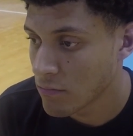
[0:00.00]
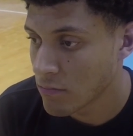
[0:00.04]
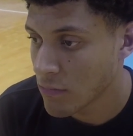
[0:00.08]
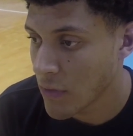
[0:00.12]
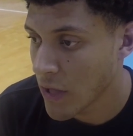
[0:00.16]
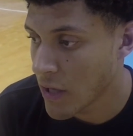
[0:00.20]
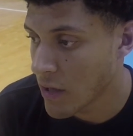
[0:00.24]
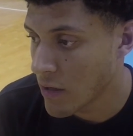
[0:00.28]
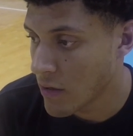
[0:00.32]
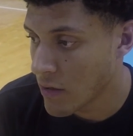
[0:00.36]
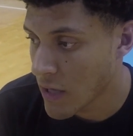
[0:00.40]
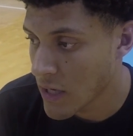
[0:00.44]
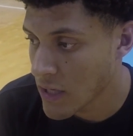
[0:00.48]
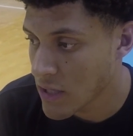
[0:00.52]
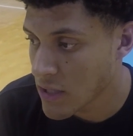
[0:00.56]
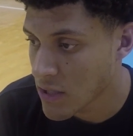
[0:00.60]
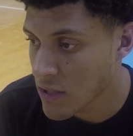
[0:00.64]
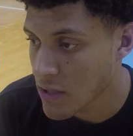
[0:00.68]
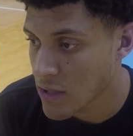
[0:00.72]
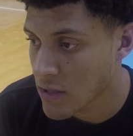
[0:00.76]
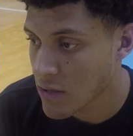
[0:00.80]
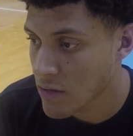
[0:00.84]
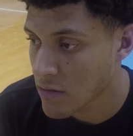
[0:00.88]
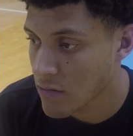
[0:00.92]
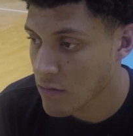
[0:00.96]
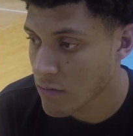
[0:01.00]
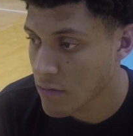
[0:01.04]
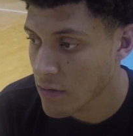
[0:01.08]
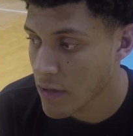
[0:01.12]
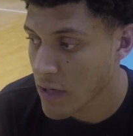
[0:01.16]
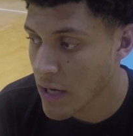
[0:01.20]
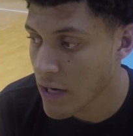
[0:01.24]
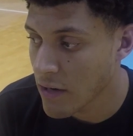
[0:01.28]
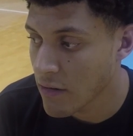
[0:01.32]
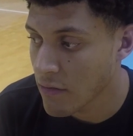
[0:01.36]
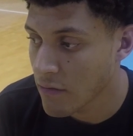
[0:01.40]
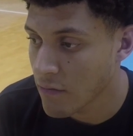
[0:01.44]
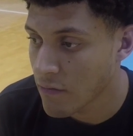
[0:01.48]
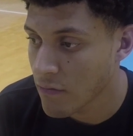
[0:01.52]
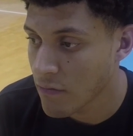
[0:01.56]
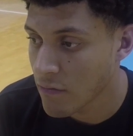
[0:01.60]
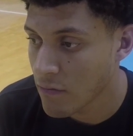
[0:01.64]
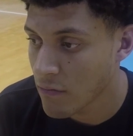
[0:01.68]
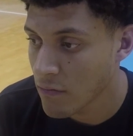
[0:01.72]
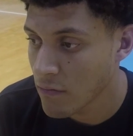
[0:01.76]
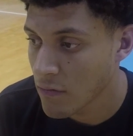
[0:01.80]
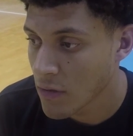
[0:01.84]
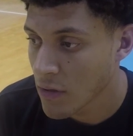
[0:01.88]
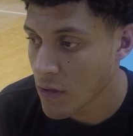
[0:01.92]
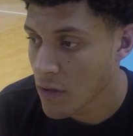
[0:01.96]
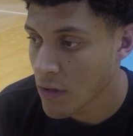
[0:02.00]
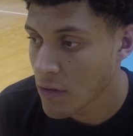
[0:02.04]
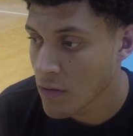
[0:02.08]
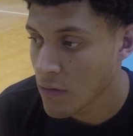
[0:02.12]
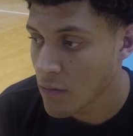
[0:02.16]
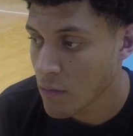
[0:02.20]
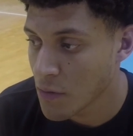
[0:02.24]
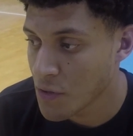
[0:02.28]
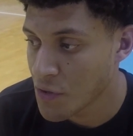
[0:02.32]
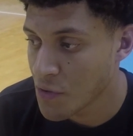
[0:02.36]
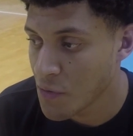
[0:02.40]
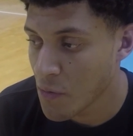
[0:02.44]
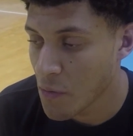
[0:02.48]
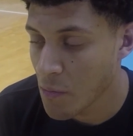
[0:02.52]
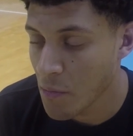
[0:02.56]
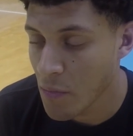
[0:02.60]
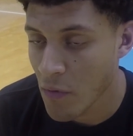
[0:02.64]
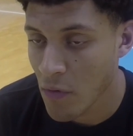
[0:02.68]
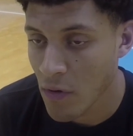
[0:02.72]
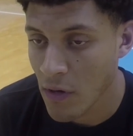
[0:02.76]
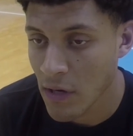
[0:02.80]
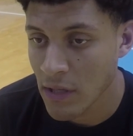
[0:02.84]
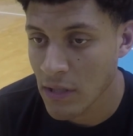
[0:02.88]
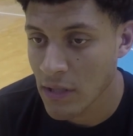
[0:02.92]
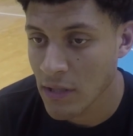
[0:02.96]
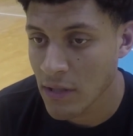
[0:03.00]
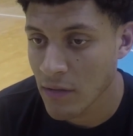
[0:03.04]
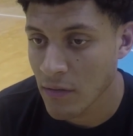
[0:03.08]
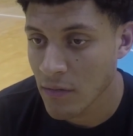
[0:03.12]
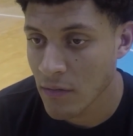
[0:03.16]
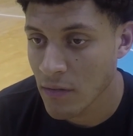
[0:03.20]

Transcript: and that's just kind of what you were born into.